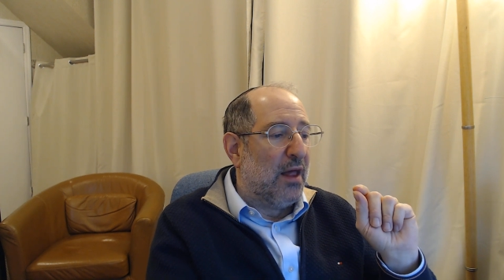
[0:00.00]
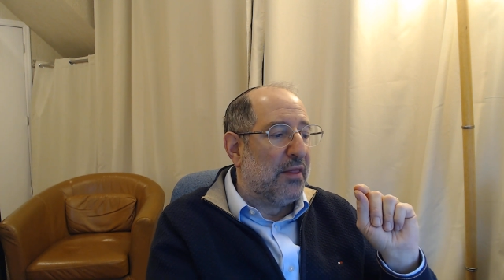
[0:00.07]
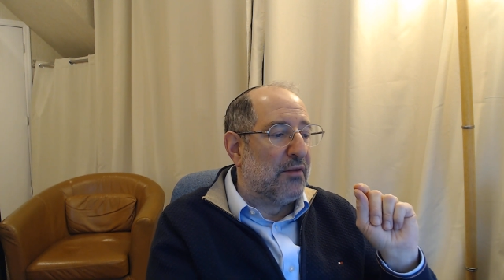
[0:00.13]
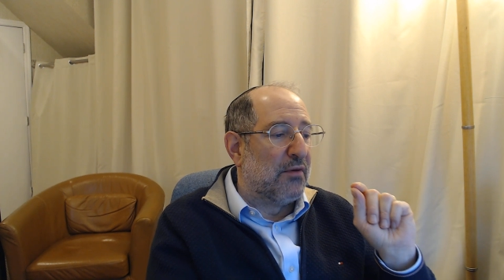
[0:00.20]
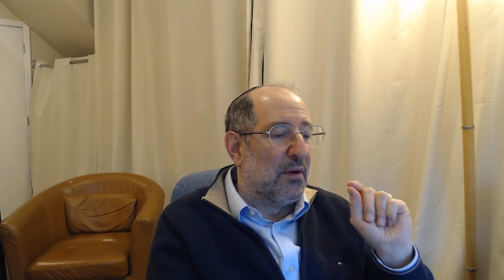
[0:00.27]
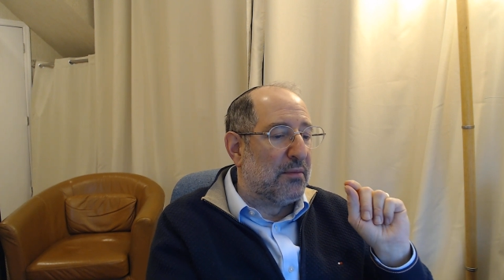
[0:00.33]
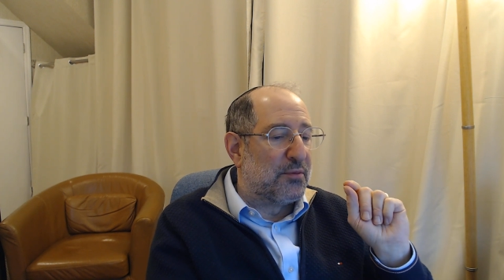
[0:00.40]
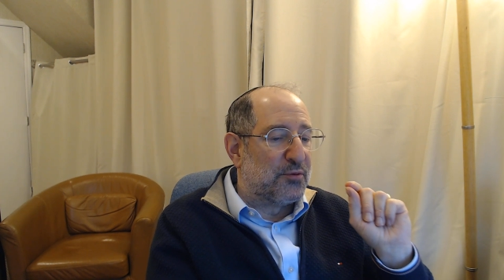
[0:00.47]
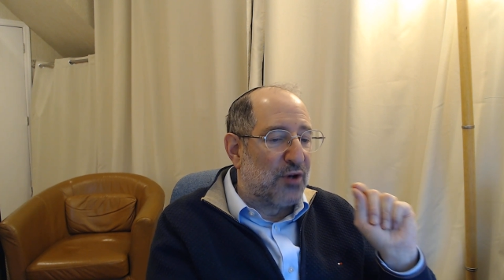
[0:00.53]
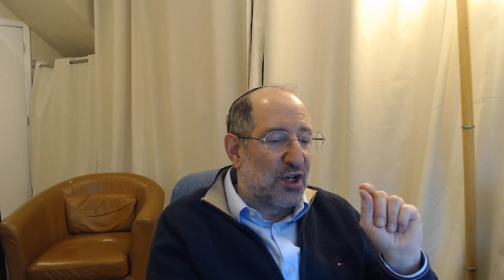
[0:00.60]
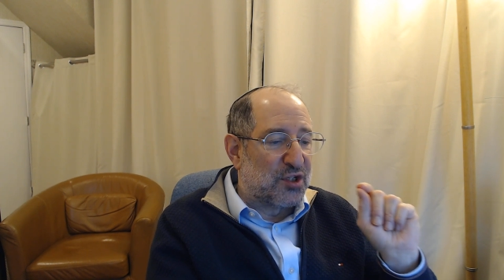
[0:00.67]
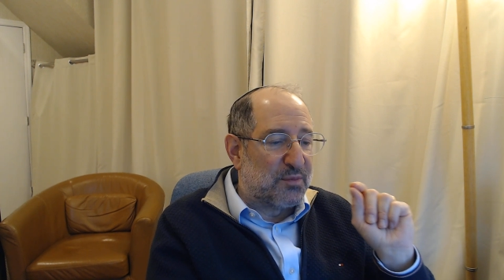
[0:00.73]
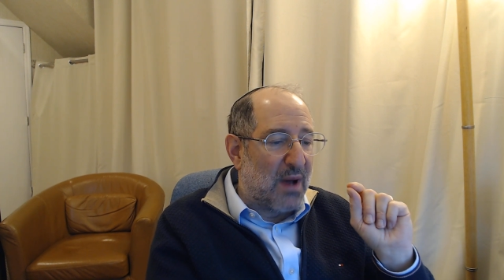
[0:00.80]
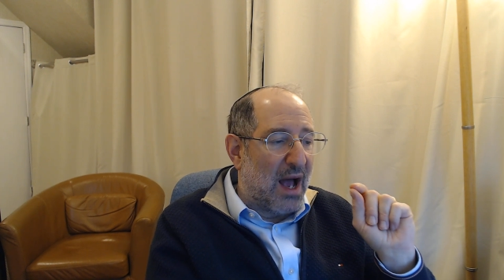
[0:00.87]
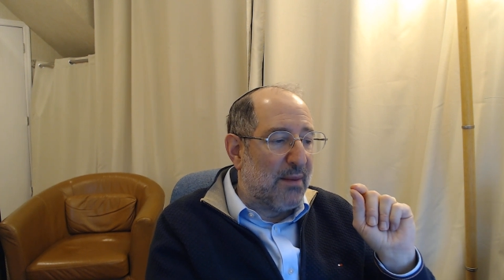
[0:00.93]
The
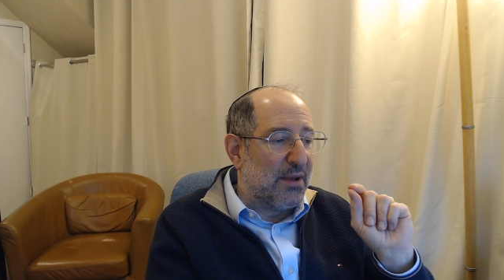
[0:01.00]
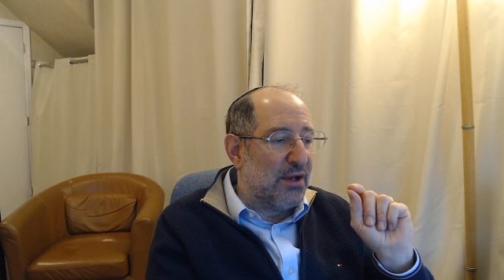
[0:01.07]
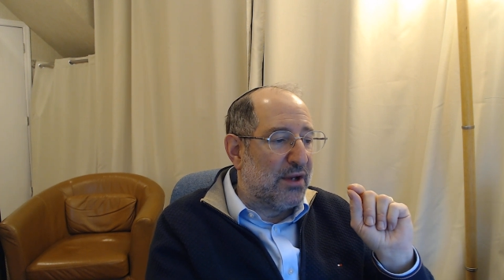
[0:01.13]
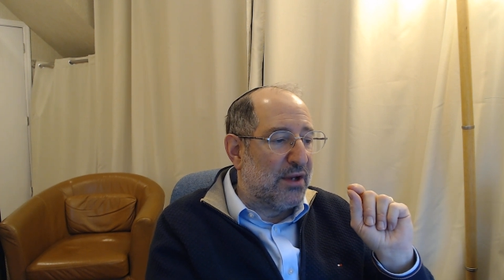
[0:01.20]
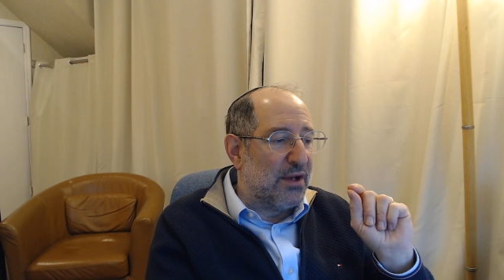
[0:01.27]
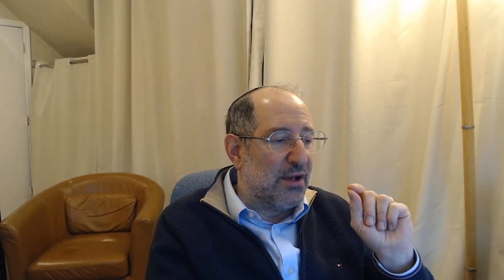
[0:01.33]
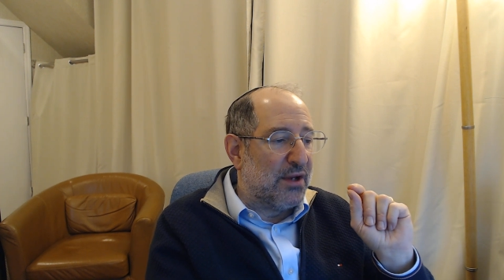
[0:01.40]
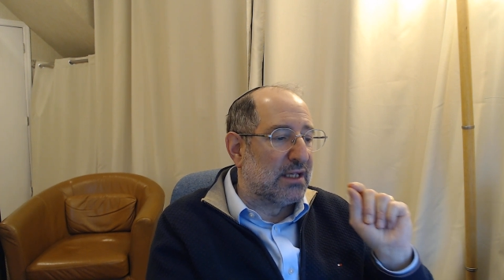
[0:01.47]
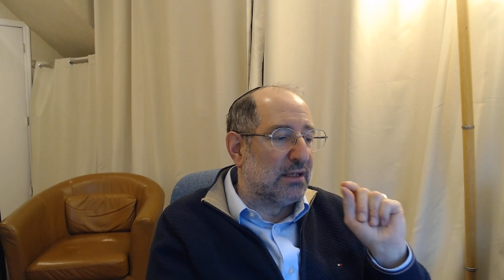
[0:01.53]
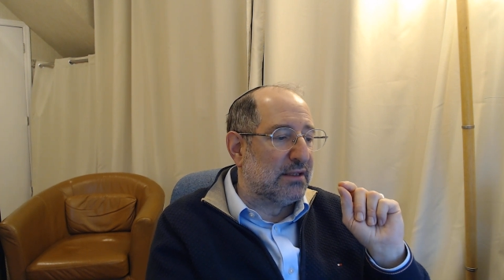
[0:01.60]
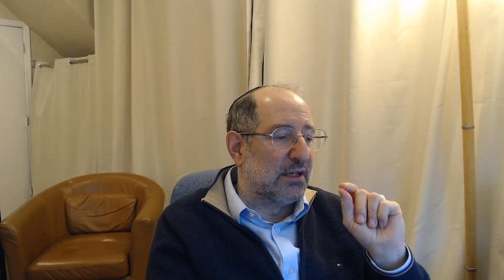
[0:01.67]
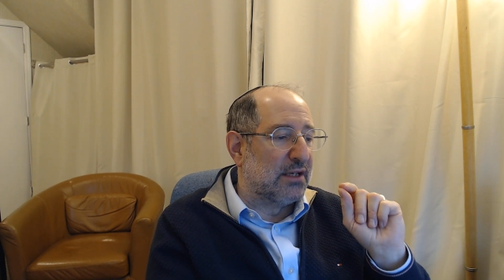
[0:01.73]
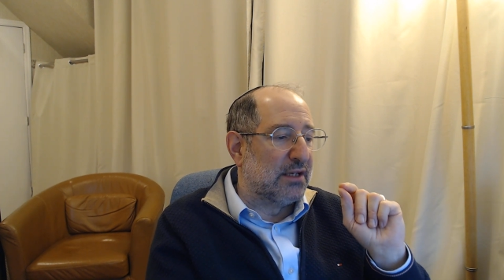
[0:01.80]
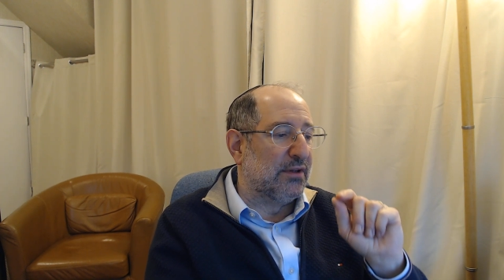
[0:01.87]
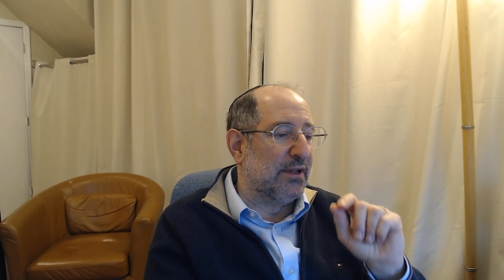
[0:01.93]
Rashbam here says a little
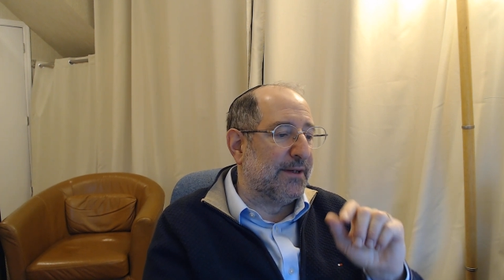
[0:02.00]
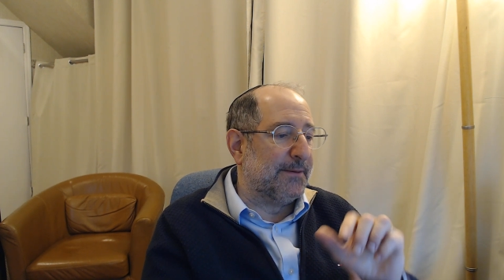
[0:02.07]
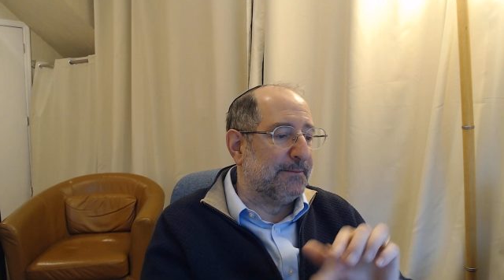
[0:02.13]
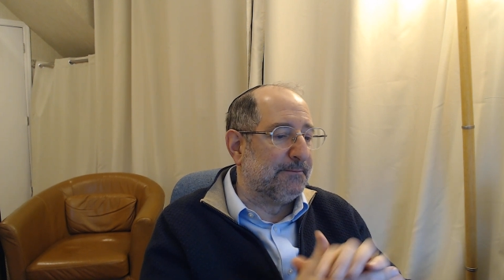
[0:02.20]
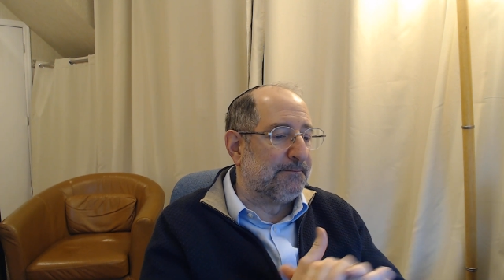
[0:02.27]
differently.